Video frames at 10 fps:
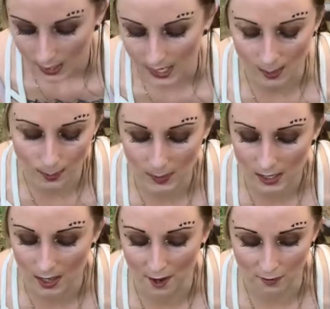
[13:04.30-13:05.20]

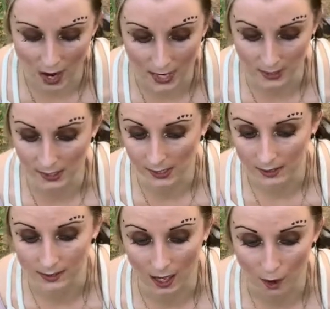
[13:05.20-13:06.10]
chamomile, I find,
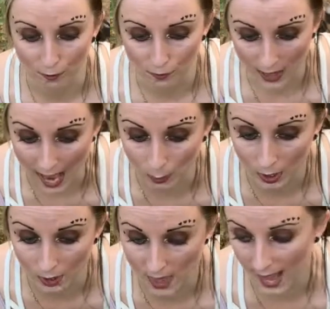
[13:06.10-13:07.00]
is a
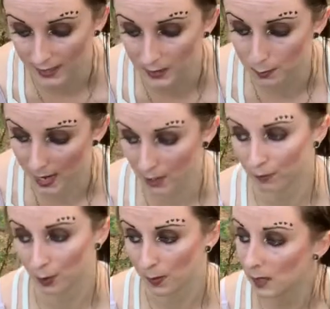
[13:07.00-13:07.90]
flower that is made
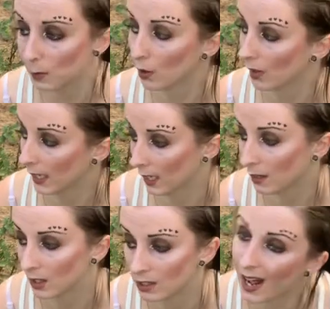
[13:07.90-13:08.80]
for people
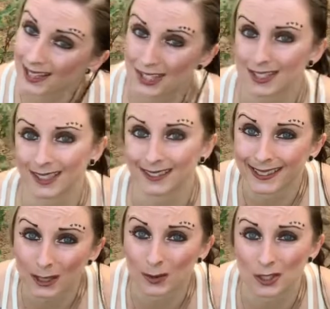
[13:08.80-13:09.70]
in not just a
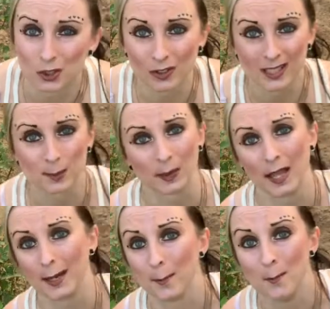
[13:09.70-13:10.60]
little bit of stress, but
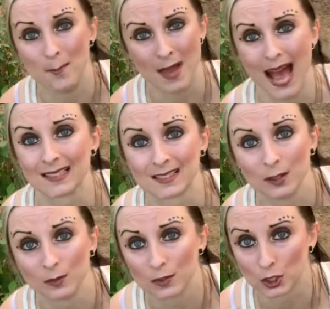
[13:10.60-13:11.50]
like
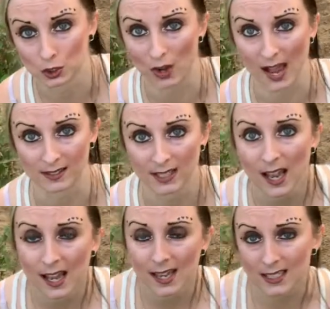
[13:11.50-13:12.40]
massive distress.
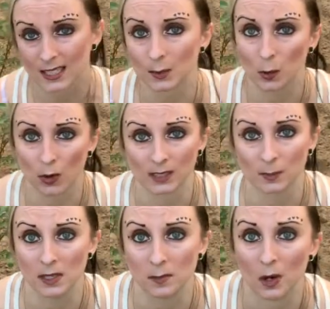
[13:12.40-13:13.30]
It supports
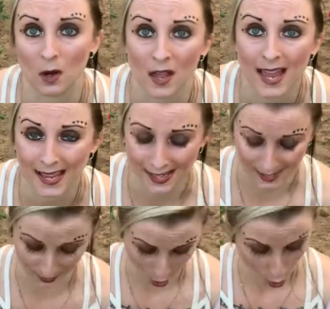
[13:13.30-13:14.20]
people
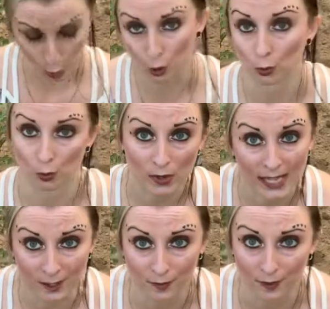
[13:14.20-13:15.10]
in grief,
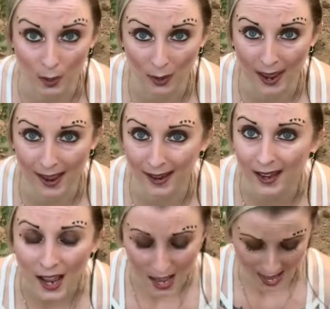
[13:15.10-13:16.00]
okay,
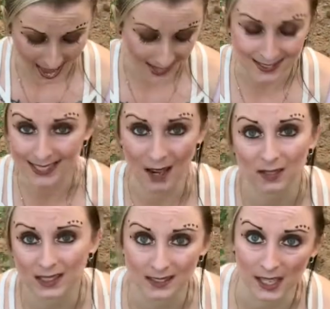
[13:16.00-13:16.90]
and
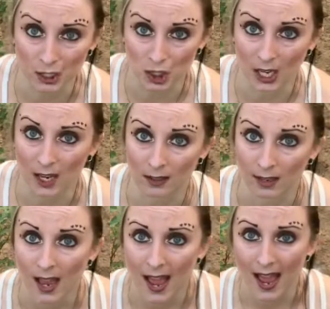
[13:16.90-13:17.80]
devastation,
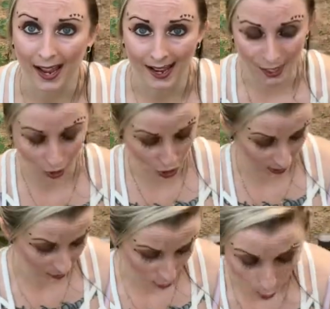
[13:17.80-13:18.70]
and
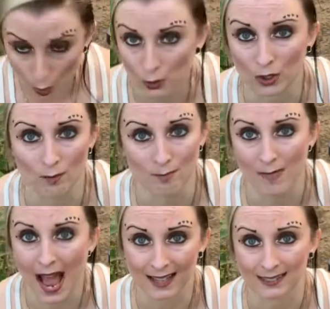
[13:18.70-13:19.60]
just total
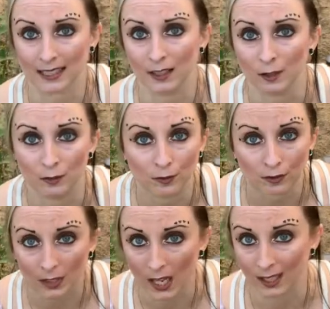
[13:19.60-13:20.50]
massive,
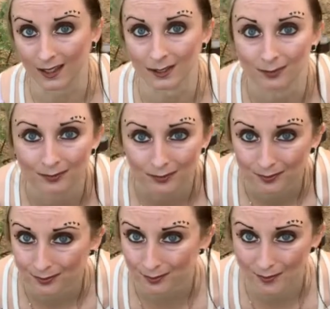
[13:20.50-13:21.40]
like
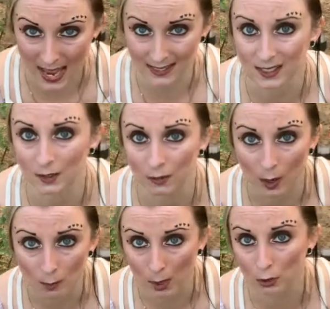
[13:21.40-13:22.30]
massive
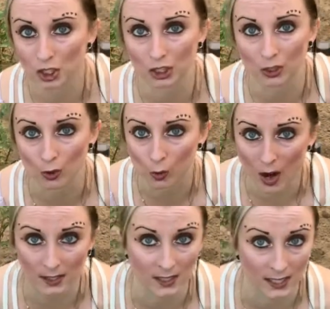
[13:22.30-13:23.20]
emotional
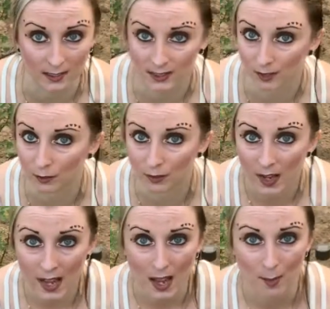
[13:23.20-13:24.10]
quantities of
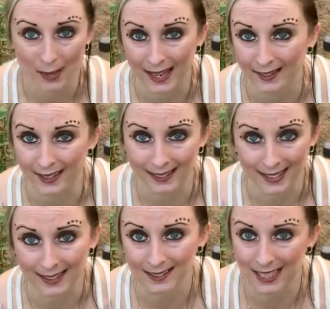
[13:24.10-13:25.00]
panic and
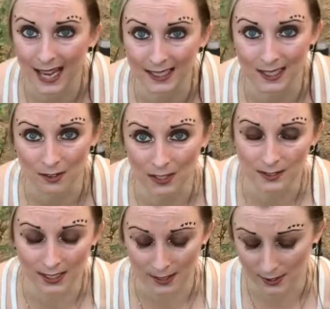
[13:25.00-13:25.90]
anxiety,
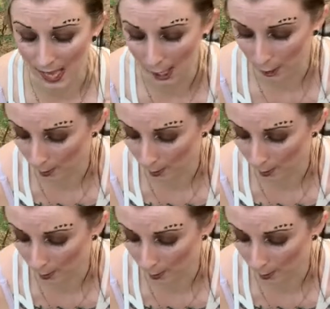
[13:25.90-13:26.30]
things like that, all